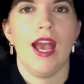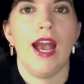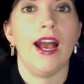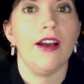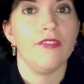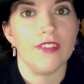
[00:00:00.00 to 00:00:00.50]

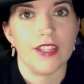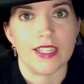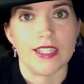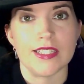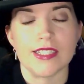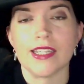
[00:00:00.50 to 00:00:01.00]
After
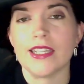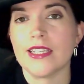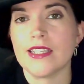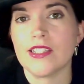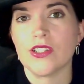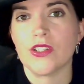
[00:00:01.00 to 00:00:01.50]
this,
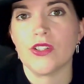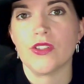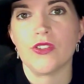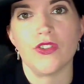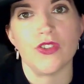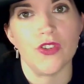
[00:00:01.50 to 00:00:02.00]
Callisto
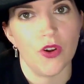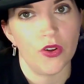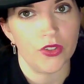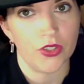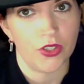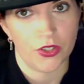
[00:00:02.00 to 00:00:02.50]
does
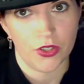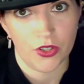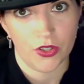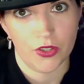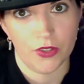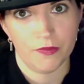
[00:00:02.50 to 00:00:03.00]
not go
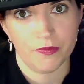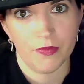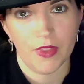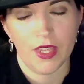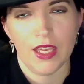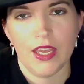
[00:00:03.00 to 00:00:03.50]
home.
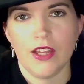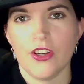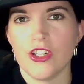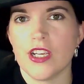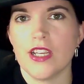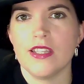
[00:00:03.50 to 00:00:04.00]

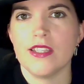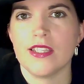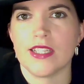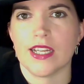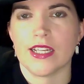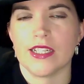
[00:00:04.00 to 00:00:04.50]
She
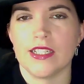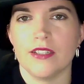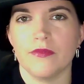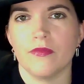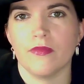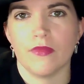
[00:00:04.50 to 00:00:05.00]
instead,
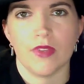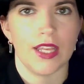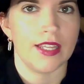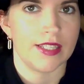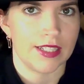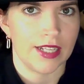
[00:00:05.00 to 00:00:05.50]

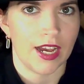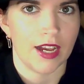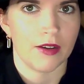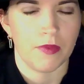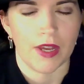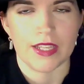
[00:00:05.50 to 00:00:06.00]
it's
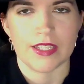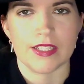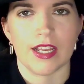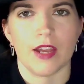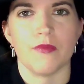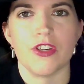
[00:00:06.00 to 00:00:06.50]
dark by this
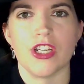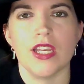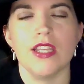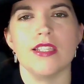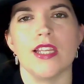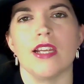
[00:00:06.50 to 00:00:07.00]
time, she
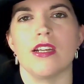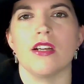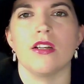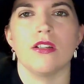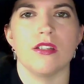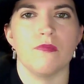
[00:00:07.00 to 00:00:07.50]
instead
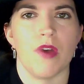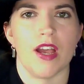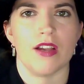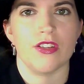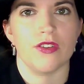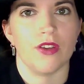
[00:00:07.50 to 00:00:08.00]
goes
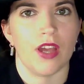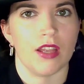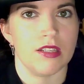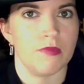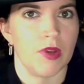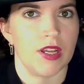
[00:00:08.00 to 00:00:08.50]
back to
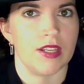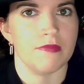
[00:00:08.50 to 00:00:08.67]
Gaspar's